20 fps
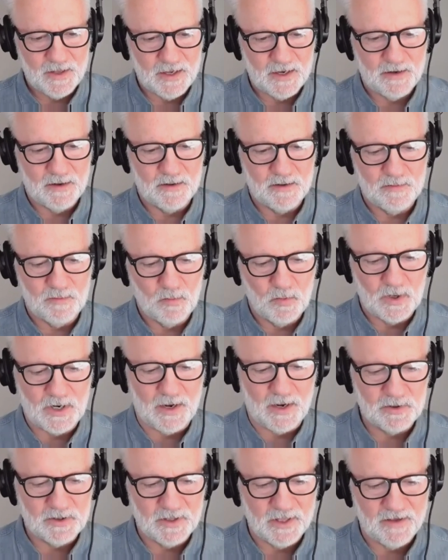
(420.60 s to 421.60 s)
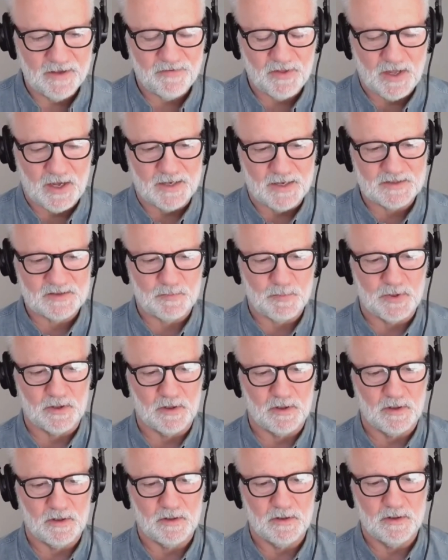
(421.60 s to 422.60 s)
then when I would leave the
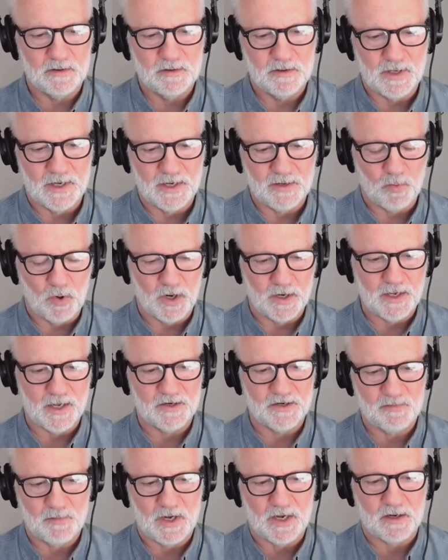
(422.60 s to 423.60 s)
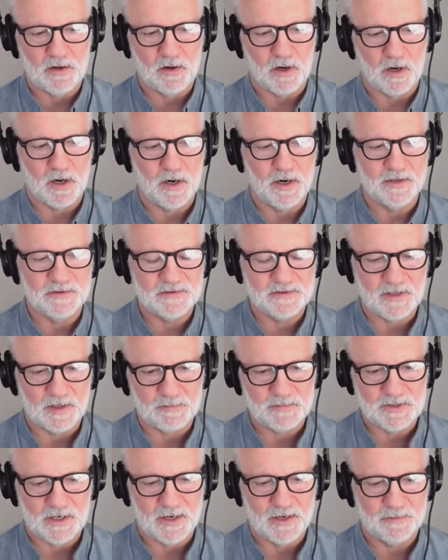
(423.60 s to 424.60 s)
hospital, I'd walk out to my car. And
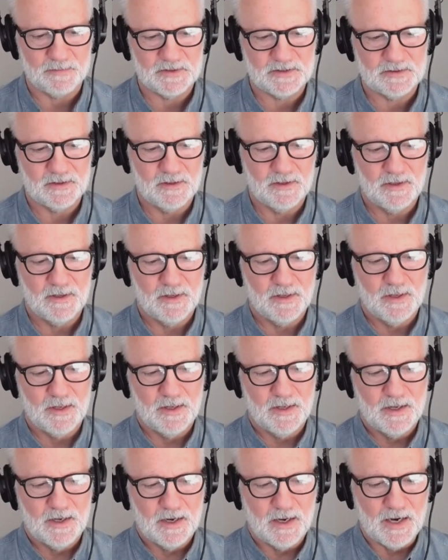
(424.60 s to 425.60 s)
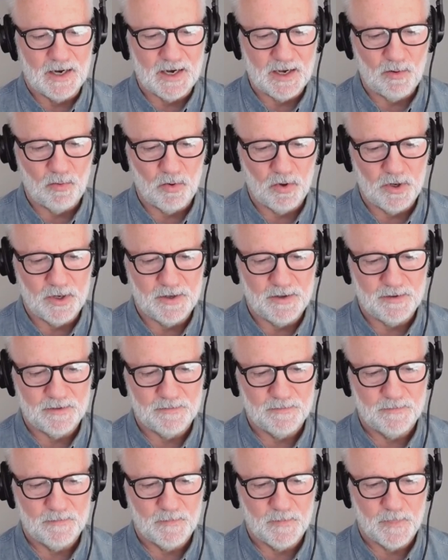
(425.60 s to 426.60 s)
sometimes I'd go
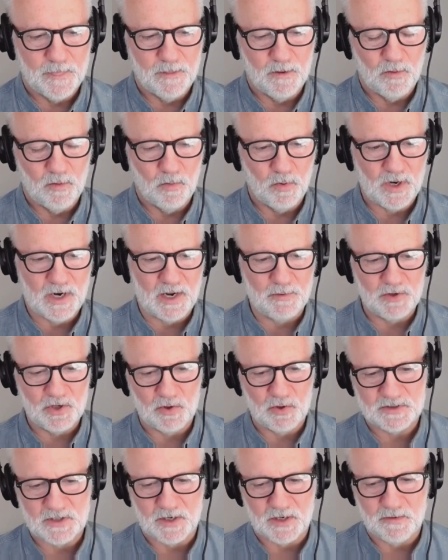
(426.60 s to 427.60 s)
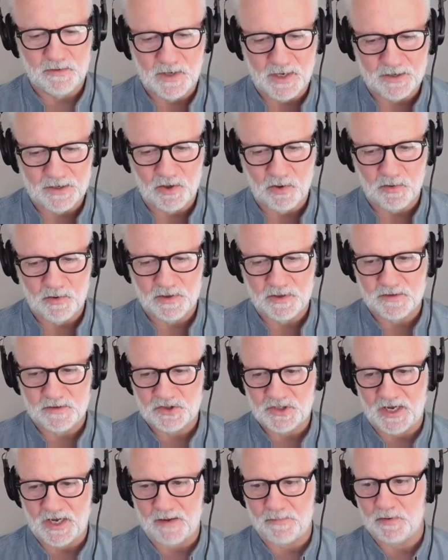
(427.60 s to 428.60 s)
into
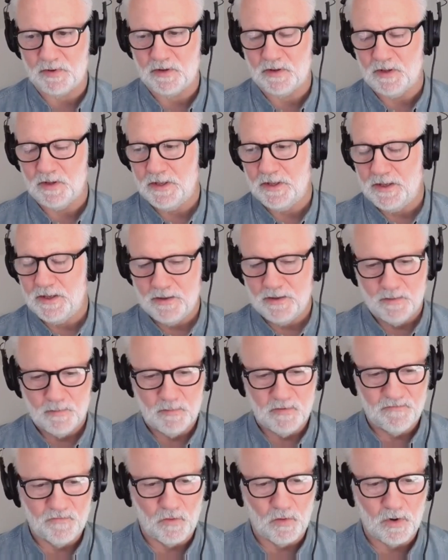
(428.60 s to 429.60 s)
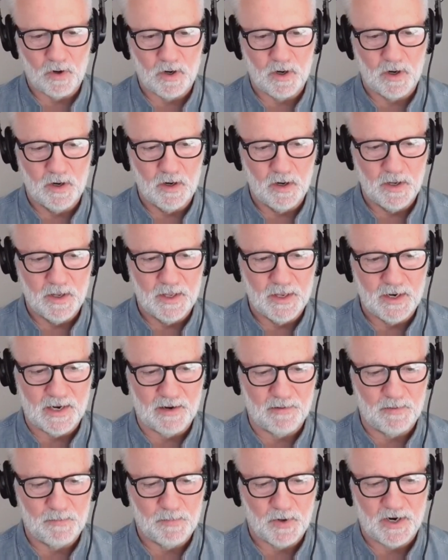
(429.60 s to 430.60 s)
the chapel before,
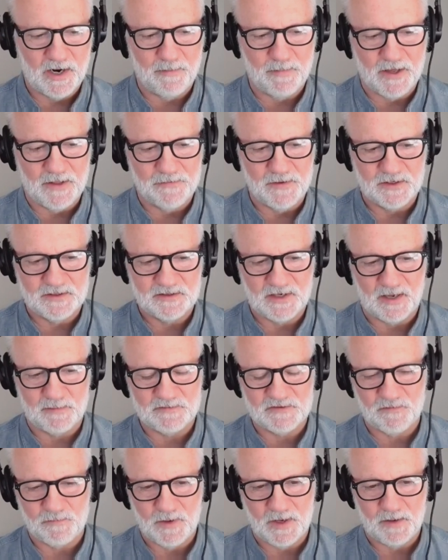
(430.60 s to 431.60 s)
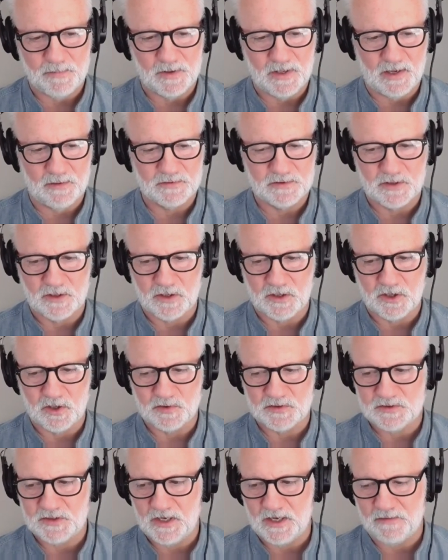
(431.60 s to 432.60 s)
and I would pray about these names of people I was going to
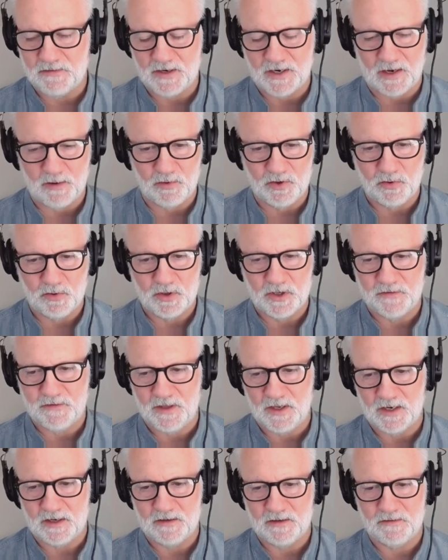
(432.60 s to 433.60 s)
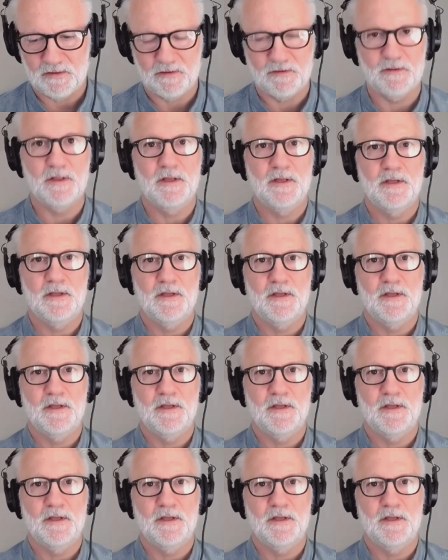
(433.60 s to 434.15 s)
go see. And then I would do it at the end of the